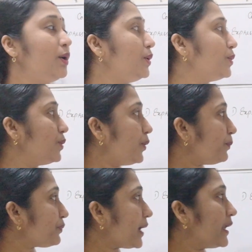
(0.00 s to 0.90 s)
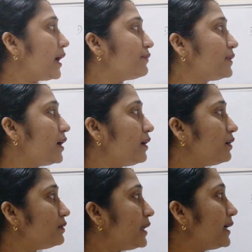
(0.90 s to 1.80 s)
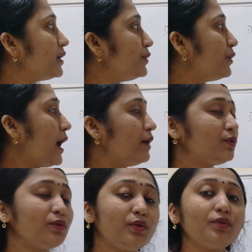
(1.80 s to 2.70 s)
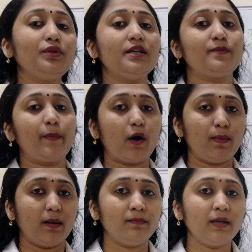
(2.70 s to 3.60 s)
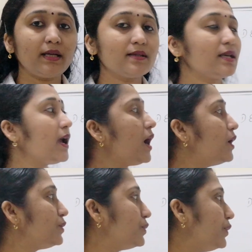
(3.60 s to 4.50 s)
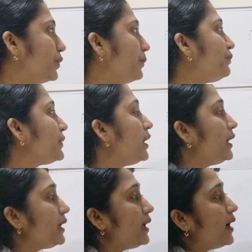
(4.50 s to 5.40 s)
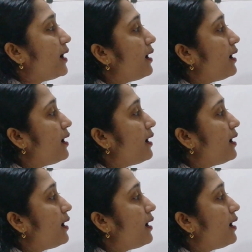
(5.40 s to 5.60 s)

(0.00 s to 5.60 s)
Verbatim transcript: do, and after that you have to do this problem. Let us see how to do. Here